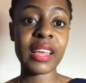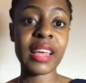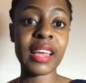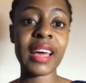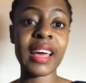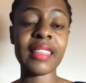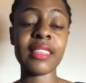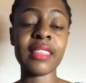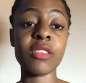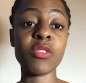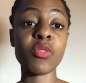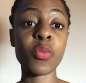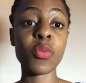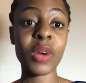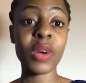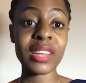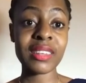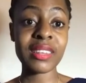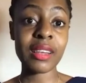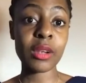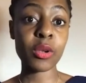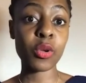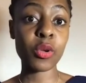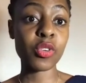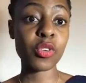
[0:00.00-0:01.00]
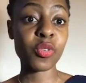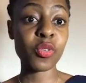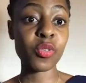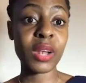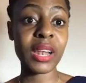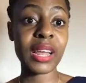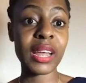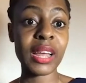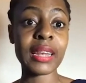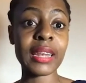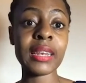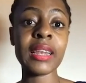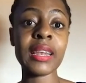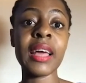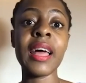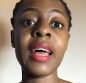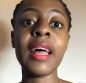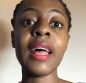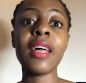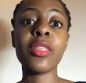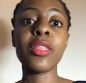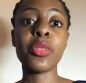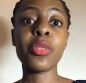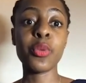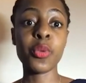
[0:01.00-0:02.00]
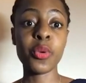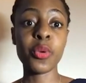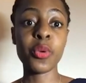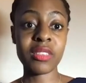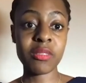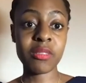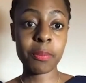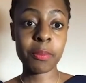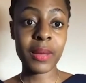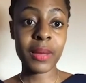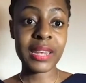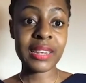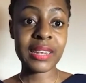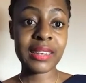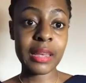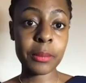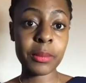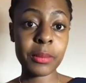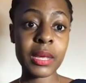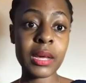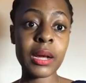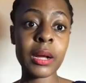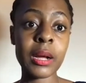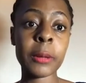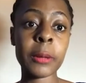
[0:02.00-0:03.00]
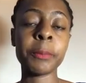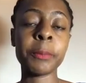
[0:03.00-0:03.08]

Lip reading: and there's quite a lot to learn through this pandemic.